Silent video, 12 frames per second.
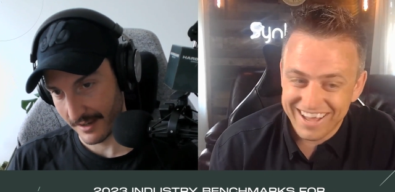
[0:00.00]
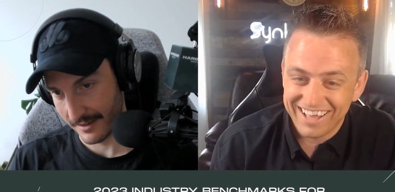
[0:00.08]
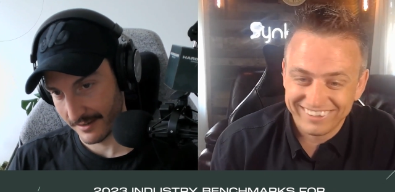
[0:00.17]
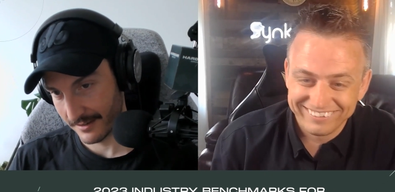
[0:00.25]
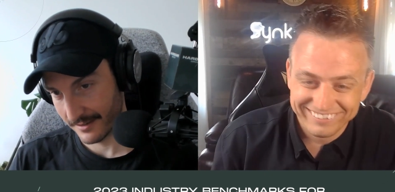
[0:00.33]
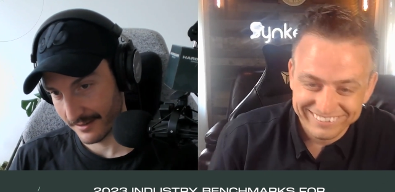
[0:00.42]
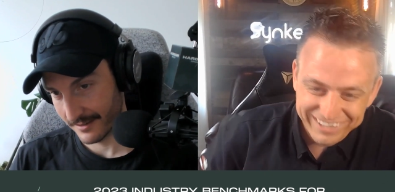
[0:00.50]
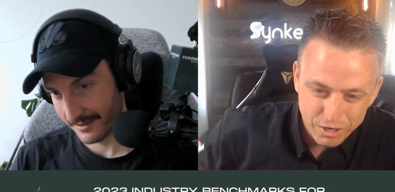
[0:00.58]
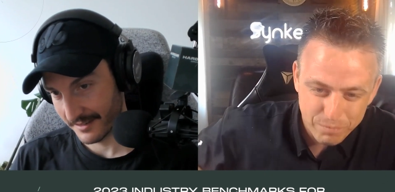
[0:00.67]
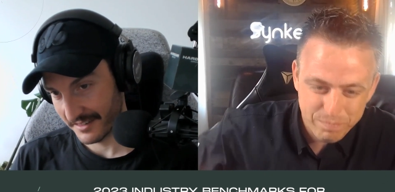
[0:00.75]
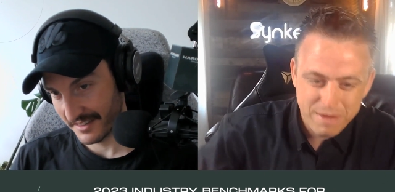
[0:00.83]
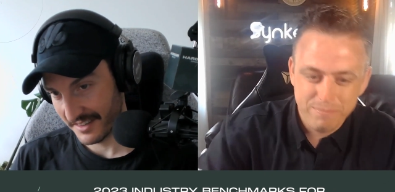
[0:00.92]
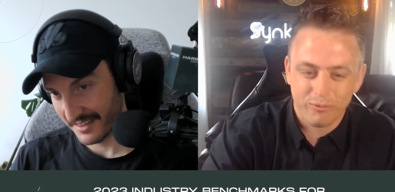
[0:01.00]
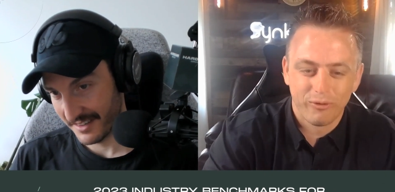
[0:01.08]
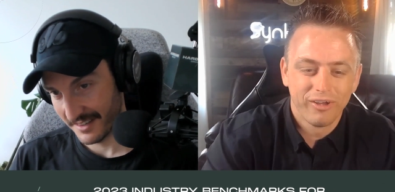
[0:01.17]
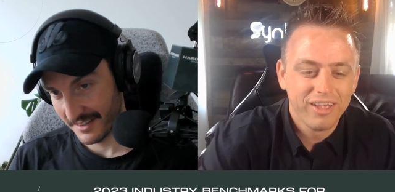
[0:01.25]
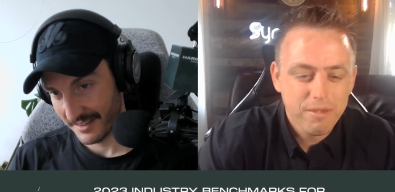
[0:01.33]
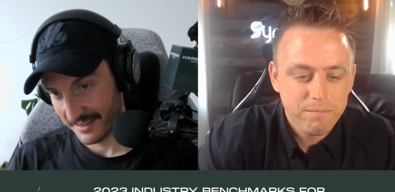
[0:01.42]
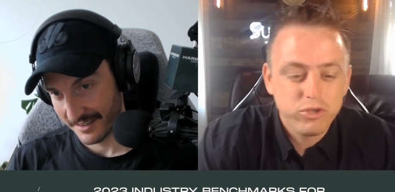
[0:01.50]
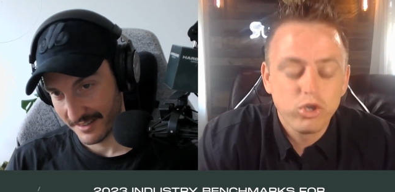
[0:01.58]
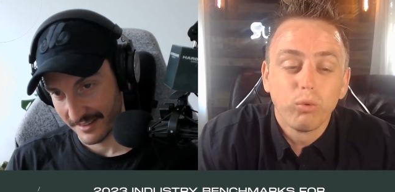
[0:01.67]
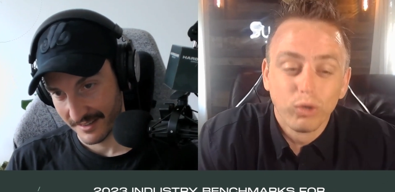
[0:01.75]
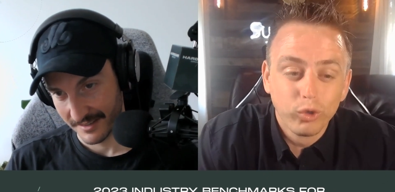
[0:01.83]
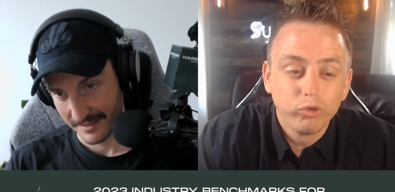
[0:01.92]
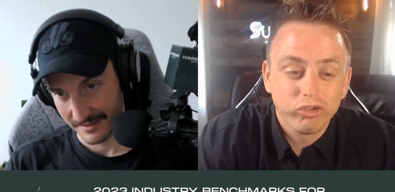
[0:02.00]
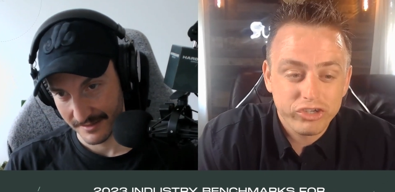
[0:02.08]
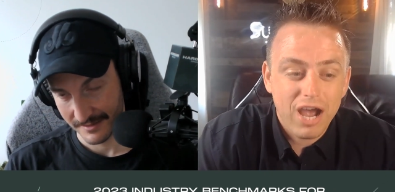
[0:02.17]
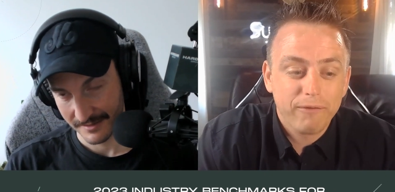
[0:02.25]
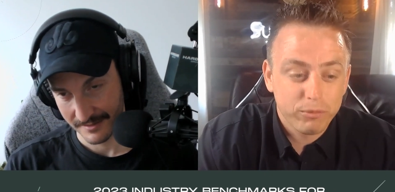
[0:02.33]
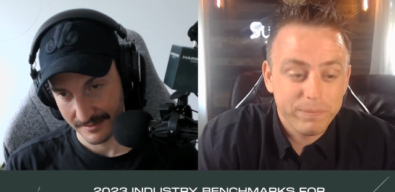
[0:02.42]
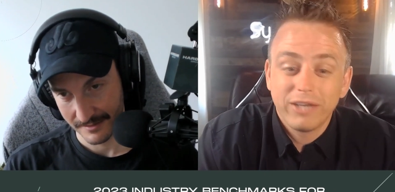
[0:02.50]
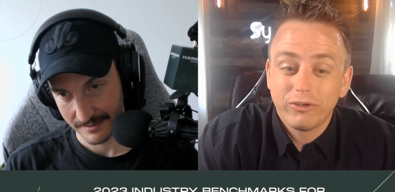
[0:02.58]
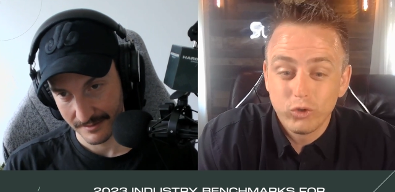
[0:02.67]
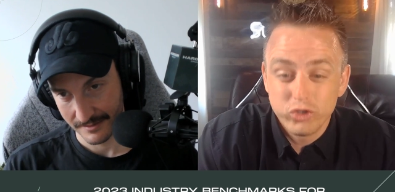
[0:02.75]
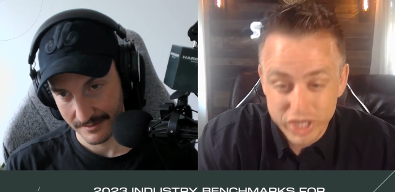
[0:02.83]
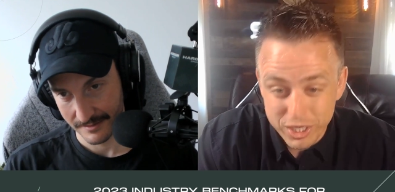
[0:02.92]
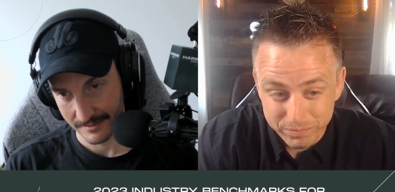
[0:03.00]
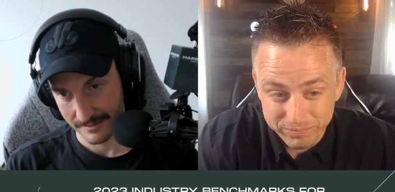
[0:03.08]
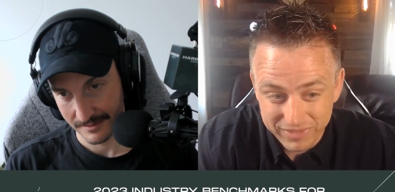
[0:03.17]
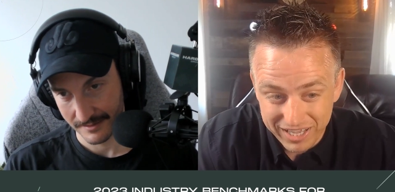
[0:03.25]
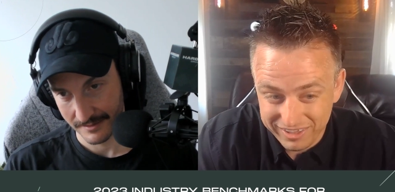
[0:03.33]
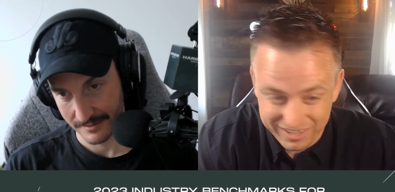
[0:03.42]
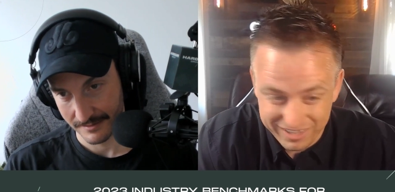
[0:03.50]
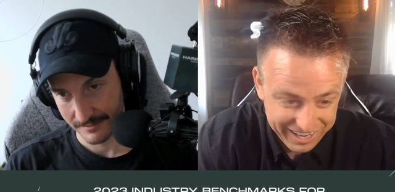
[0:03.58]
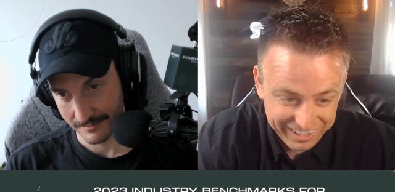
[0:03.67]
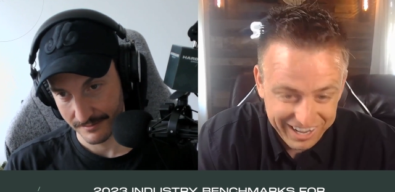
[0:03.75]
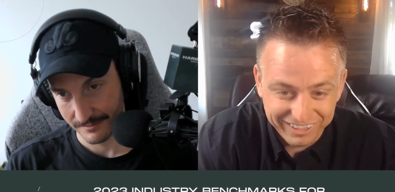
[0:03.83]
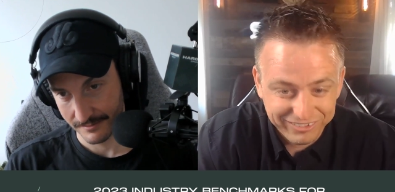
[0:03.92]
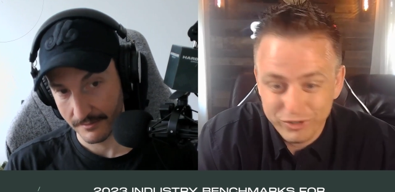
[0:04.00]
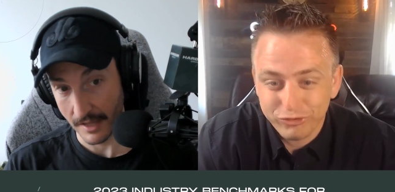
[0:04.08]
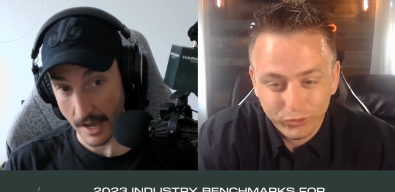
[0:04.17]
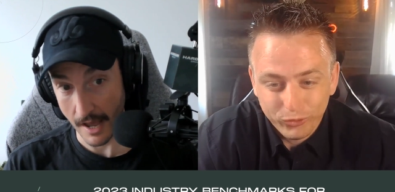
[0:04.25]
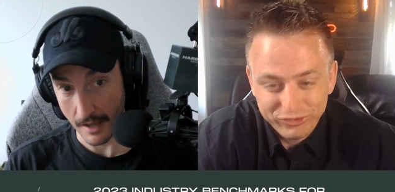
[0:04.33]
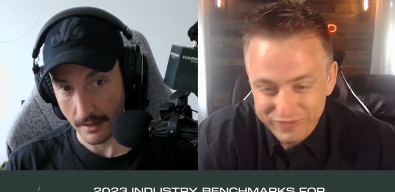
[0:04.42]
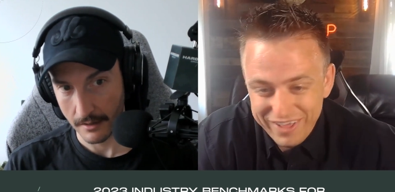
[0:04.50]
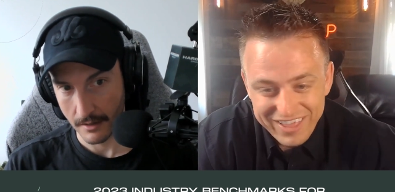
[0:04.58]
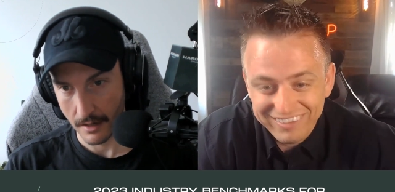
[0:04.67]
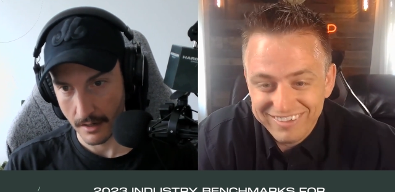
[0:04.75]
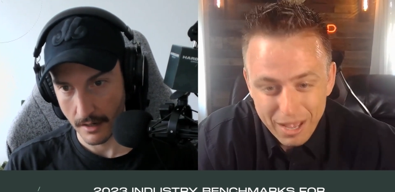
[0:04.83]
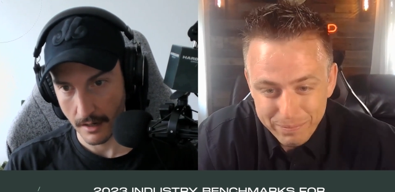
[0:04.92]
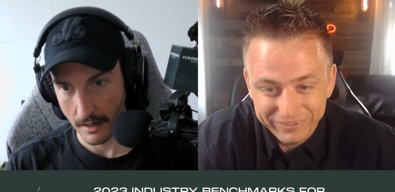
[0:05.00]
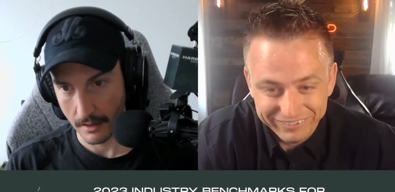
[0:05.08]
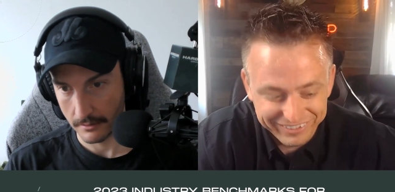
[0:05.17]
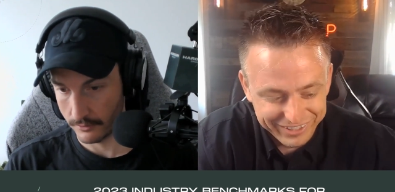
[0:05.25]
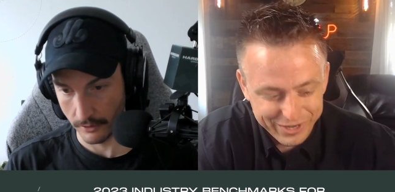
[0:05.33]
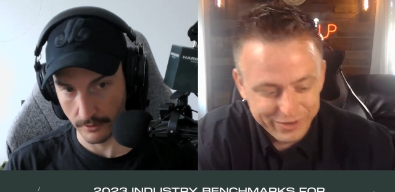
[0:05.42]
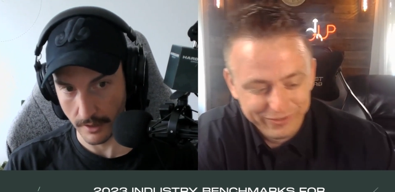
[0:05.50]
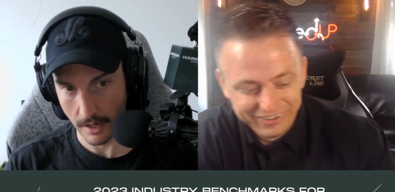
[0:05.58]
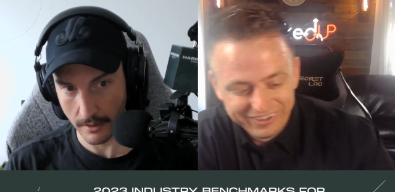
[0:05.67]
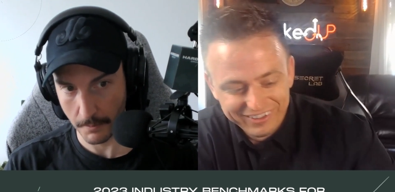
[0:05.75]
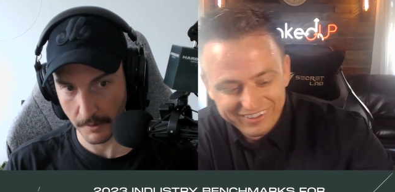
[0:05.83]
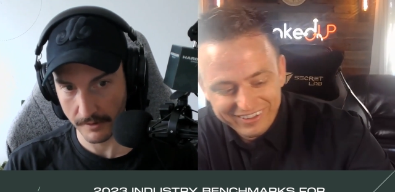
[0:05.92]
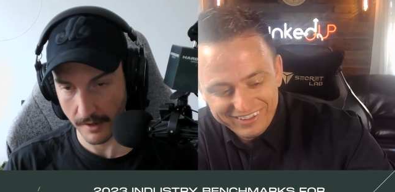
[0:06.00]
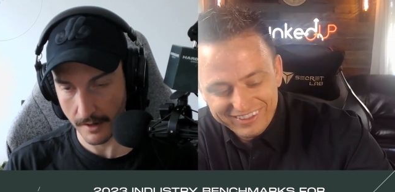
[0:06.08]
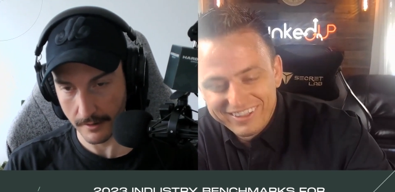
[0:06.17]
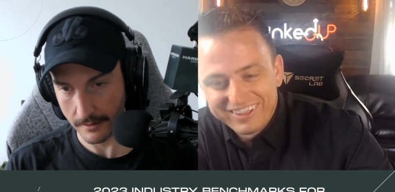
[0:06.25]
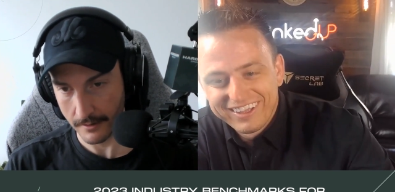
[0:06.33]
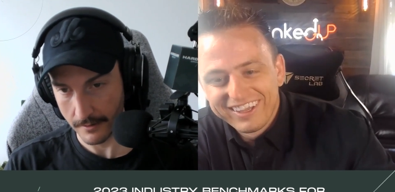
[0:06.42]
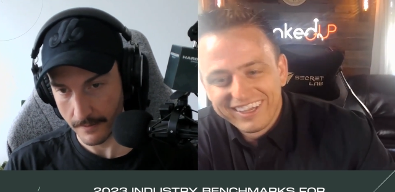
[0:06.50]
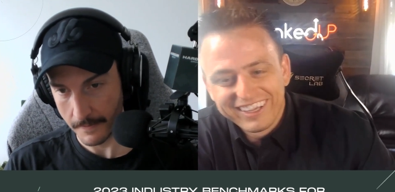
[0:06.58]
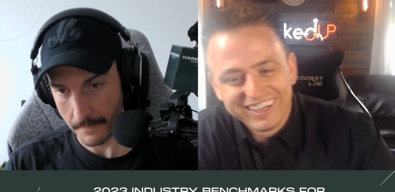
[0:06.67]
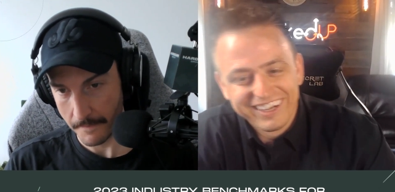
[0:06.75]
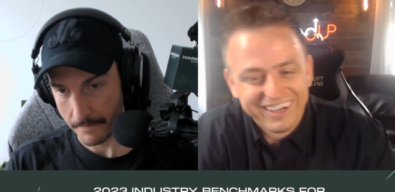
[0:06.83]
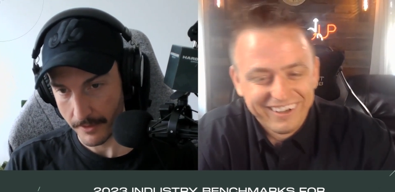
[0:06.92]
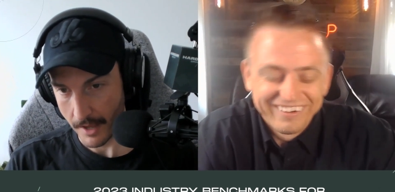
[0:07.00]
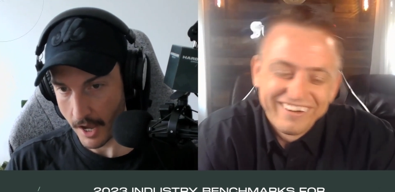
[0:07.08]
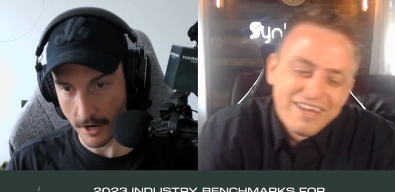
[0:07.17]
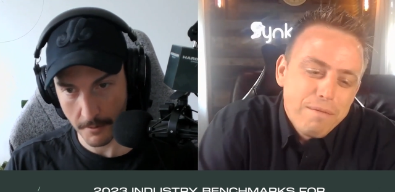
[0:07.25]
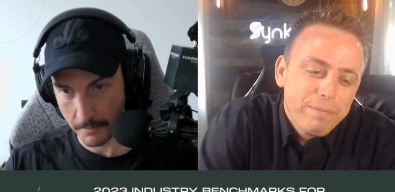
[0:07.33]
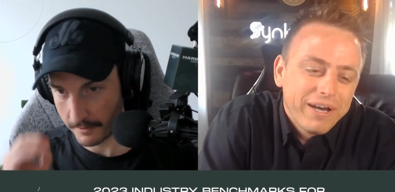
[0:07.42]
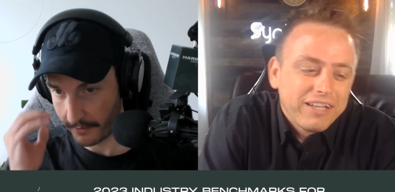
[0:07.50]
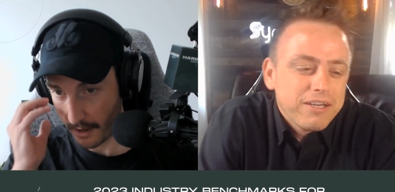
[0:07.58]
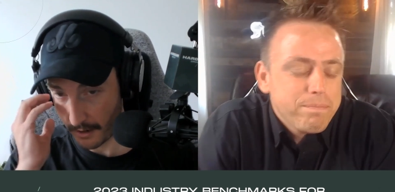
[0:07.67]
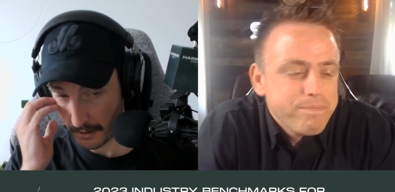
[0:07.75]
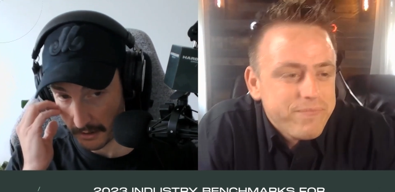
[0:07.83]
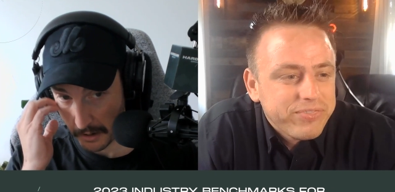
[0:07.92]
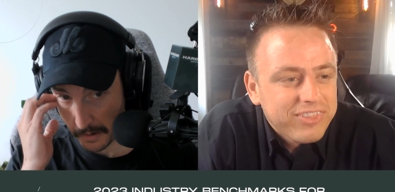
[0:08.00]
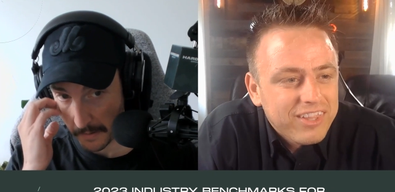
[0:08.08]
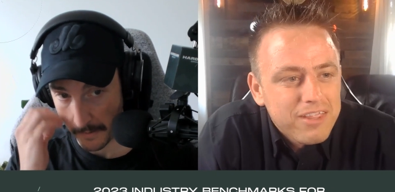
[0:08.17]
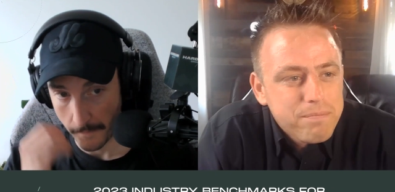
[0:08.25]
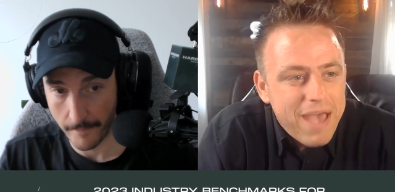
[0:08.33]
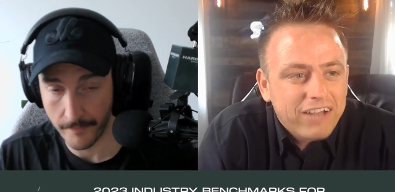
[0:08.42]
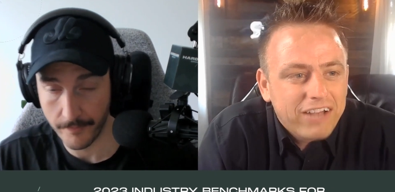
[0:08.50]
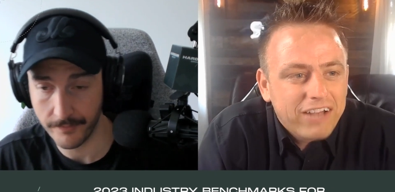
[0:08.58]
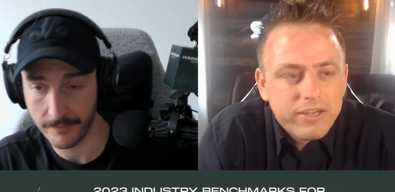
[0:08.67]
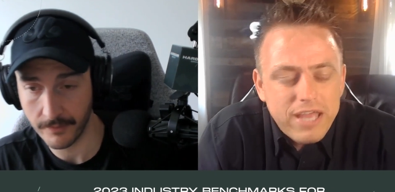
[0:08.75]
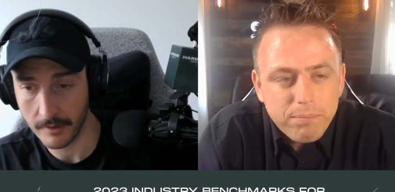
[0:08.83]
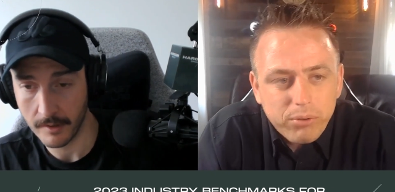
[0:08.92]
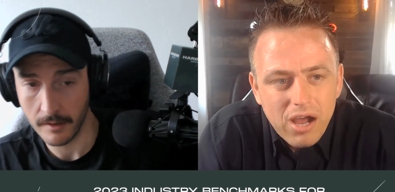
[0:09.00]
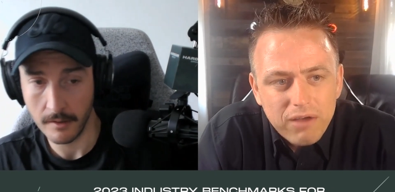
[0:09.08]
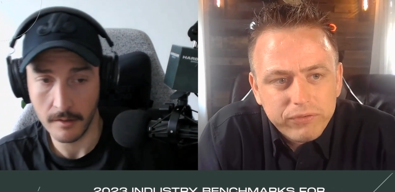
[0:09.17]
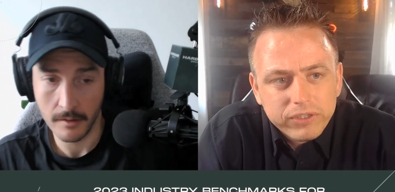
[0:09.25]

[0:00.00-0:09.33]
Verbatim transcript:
Speaker 1: You know, people you will lose a job for being too cheap. I I, I can tell you stories yeah. about that's happened. You know, dude, hundred percent. Yeah, but hundred percent. Back to the net profit